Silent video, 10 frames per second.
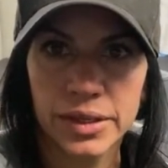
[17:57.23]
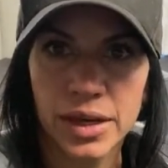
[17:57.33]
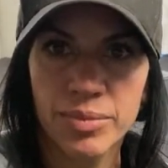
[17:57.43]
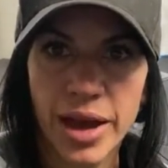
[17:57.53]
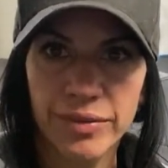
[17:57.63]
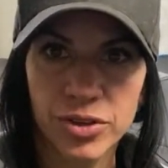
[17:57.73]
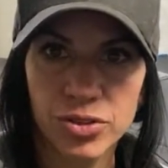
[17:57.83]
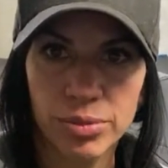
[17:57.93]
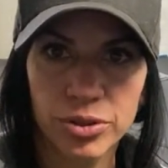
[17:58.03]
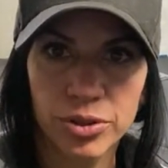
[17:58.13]
I'm having
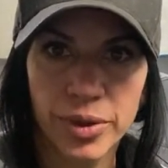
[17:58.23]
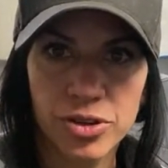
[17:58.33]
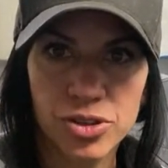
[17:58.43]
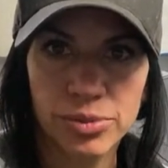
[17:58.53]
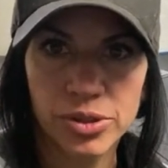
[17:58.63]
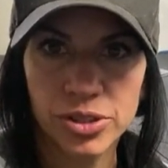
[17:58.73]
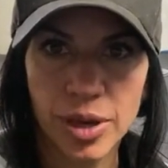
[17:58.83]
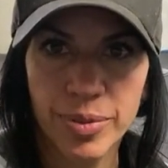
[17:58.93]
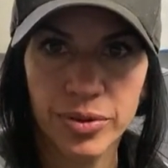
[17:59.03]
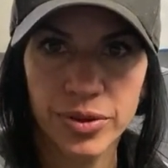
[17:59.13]
trouble with my German
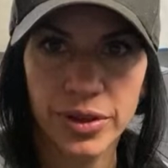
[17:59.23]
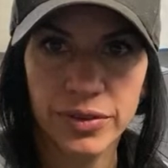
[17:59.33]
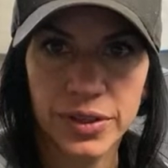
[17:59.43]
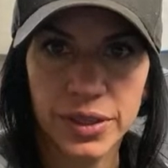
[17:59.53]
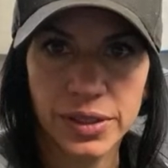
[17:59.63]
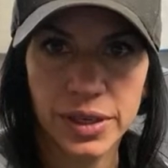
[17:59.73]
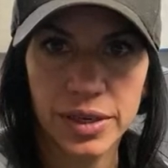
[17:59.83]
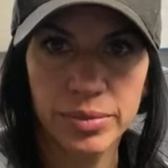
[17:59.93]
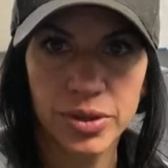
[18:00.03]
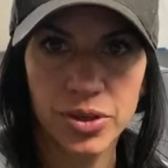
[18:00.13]
Shepherd with everything that I
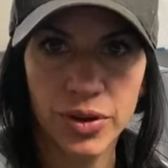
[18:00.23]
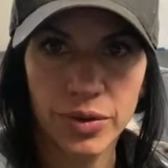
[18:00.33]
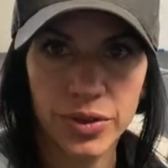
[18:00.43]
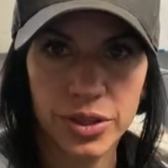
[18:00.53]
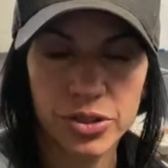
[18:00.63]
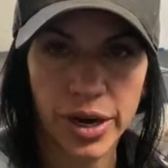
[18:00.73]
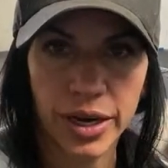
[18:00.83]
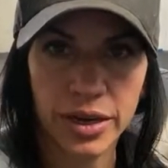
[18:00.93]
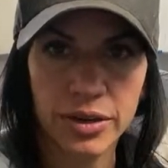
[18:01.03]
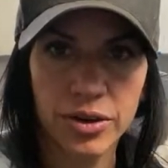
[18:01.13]
have been doing with the
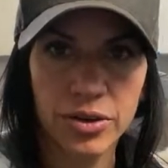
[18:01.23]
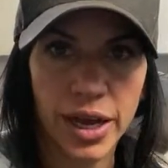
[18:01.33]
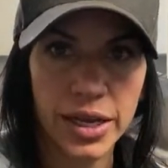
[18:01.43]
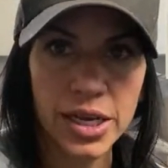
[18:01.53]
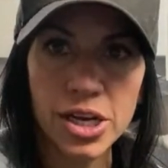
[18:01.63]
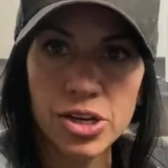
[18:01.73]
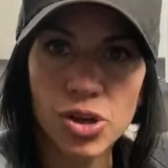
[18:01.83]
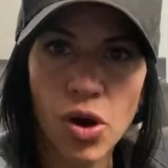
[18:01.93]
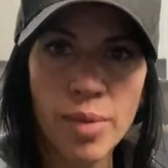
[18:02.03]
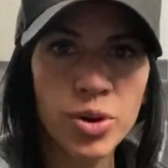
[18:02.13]
training. Okay.
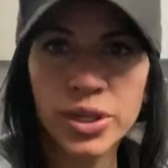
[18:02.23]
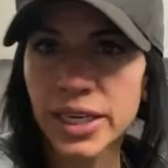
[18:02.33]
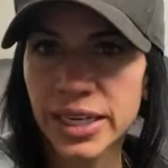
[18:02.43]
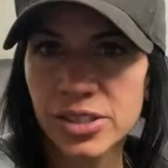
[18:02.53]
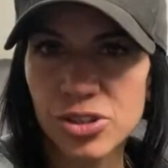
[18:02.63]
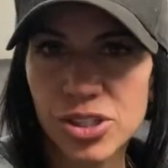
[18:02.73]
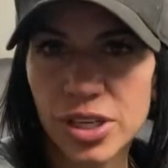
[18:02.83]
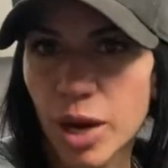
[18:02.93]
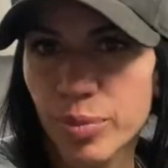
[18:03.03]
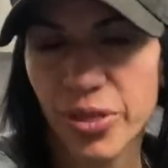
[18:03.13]
So I'm only going to answer just a
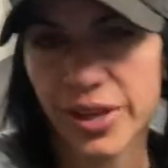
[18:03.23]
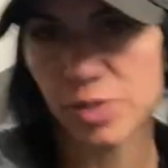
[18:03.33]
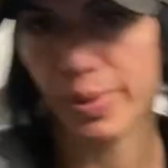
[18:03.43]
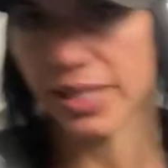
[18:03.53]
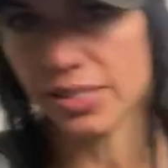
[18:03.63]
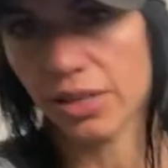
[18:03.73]
couple things based,